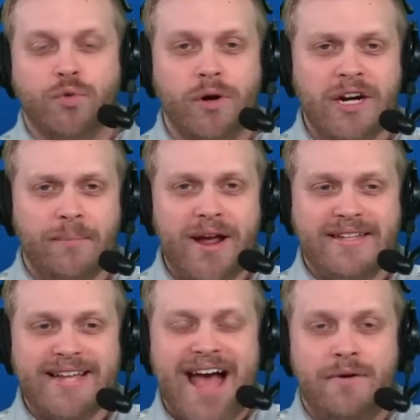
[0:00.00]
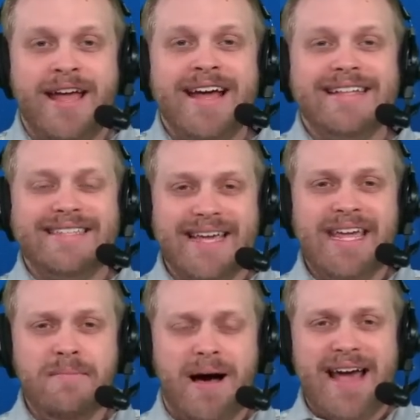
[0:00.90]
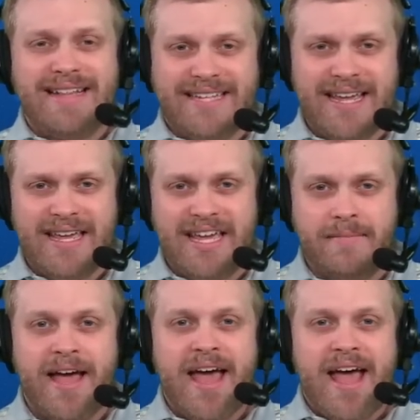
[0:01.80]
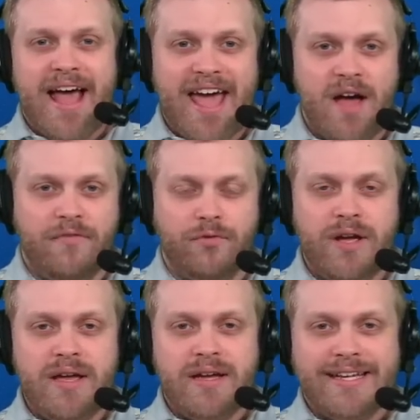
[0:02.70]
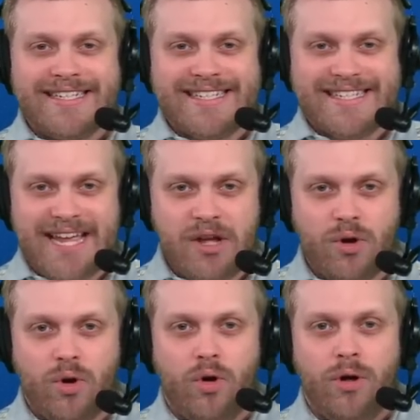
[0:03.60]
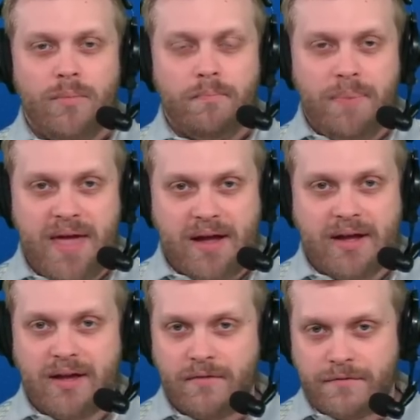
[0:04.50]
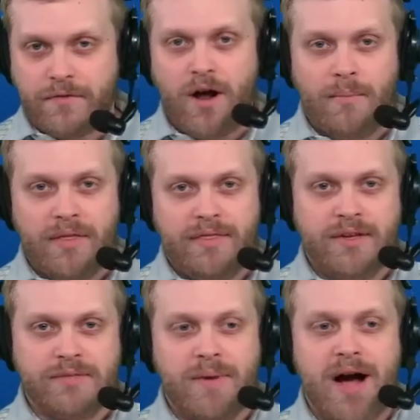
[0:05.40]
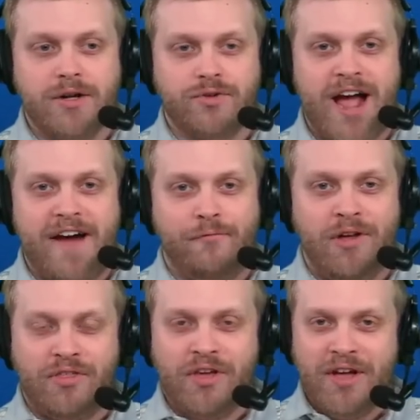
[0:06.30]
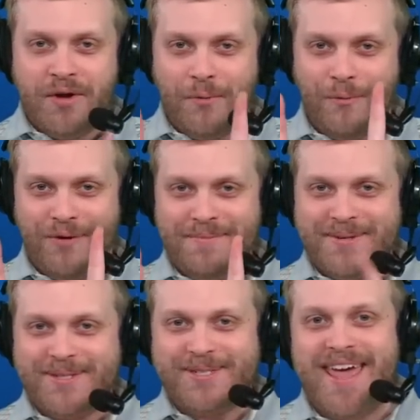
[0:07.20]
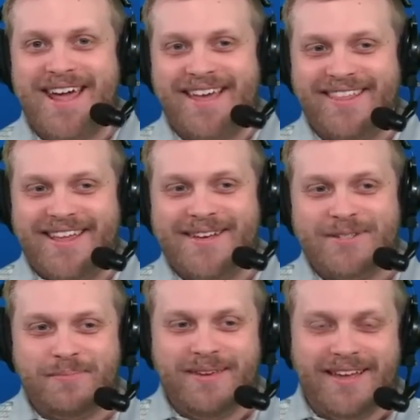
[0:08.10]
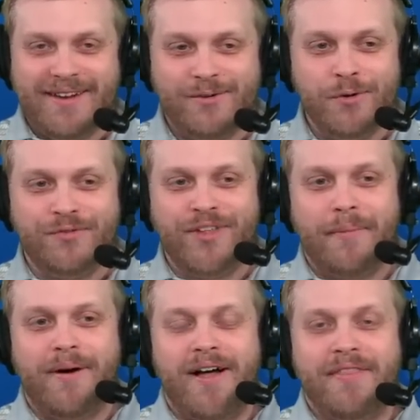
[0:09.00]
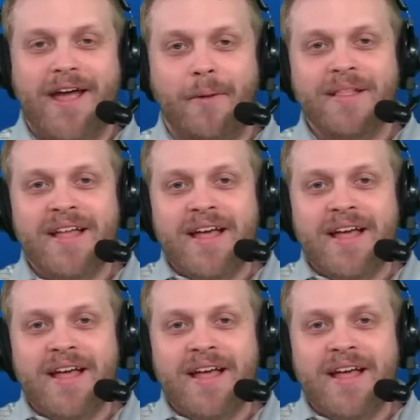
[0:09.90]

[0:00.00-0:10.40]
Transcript: So we're going to break down team by team every single pick from this mock draft with one mistake that ESPN goofed up on there.